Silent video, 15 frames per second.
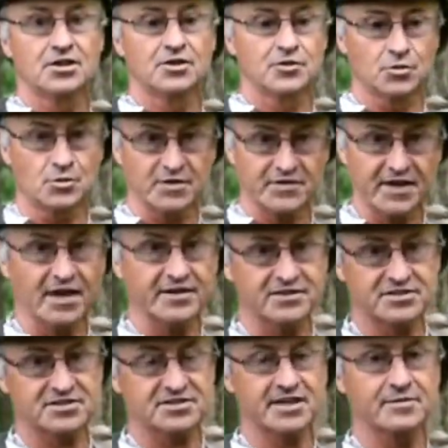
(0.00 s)
They're without
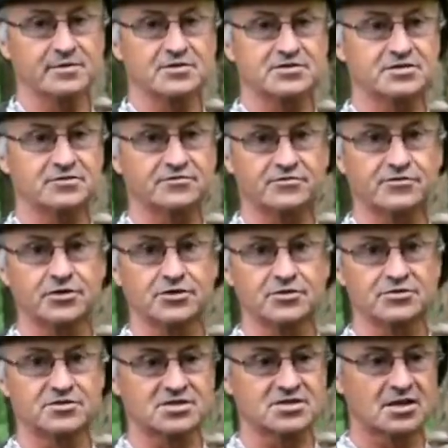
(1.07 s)
distinguishing
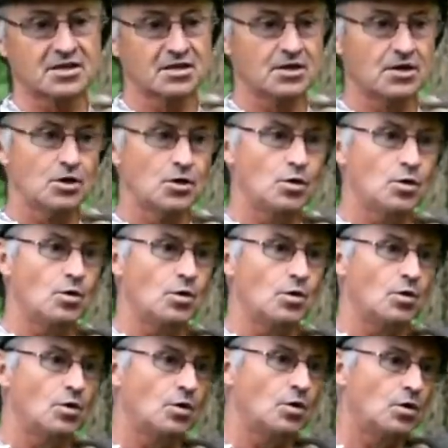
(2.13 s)
fruits,
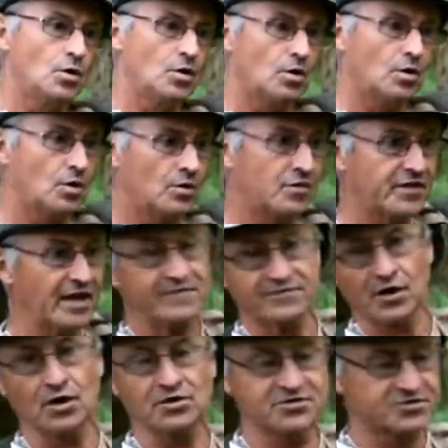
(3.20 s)
or they've
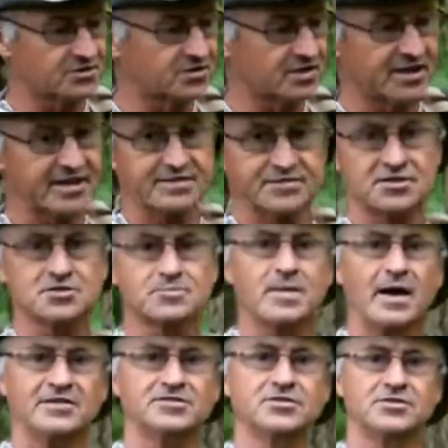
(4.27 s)
lost their leaves. It's
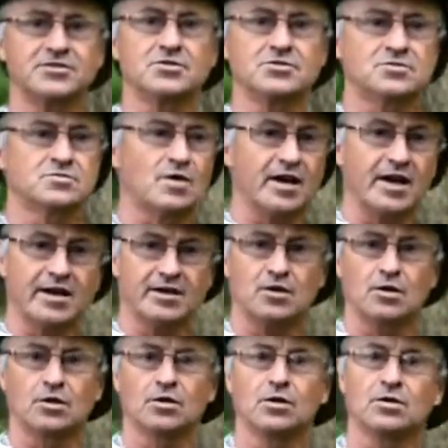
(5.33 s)
best to use what I
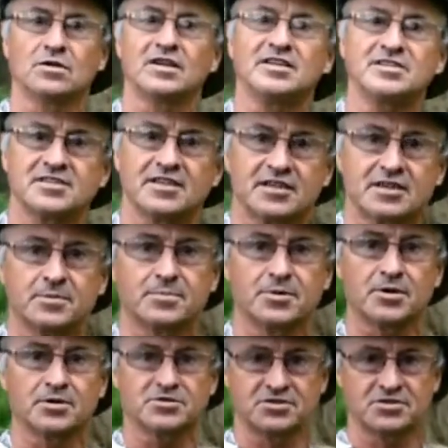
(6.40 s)
call a holistic
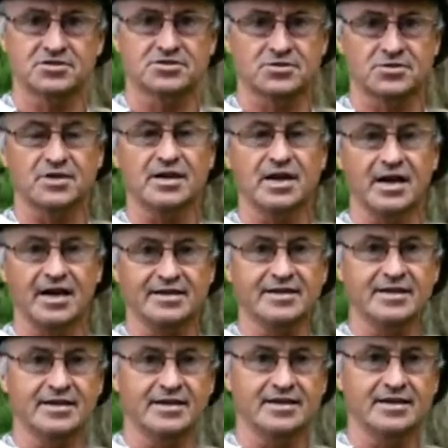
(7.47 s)
approach to tree
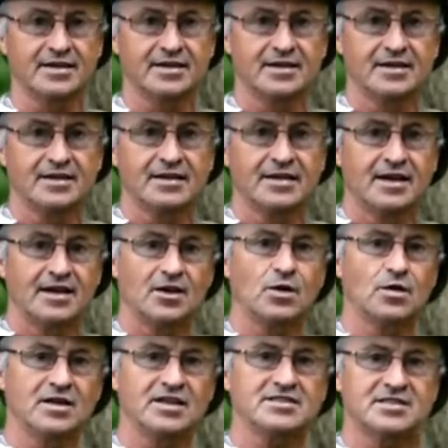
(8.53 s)
ID. And
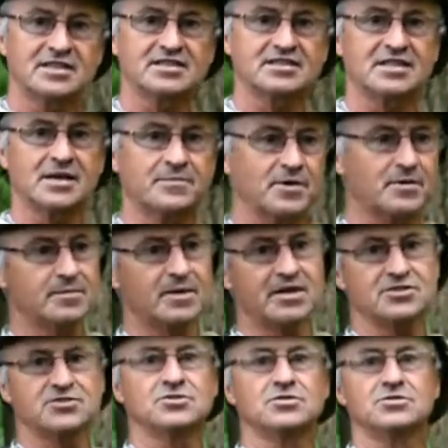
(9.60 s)
holistic simply
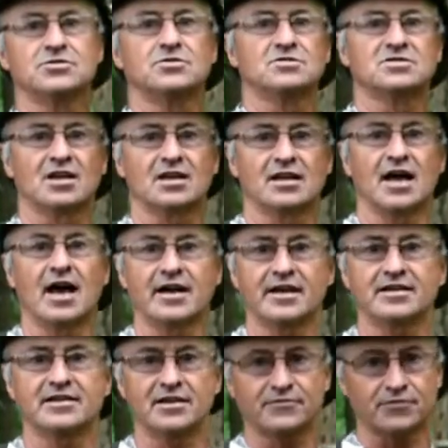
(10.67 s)
means you use a lot
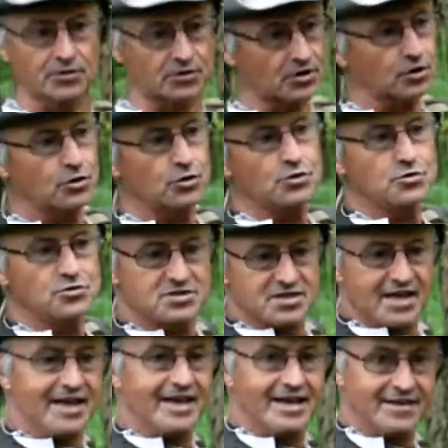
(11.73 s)
of different clues
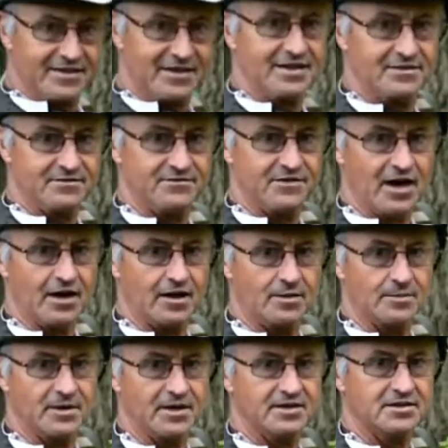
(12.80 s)
in the
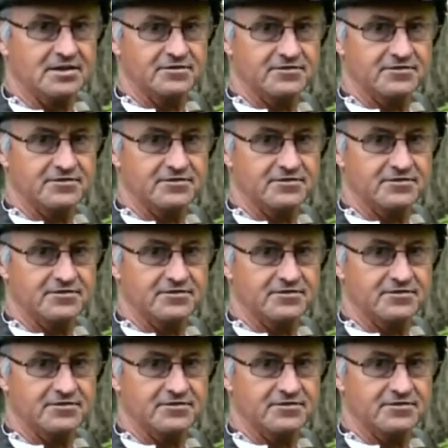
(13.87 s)
environment to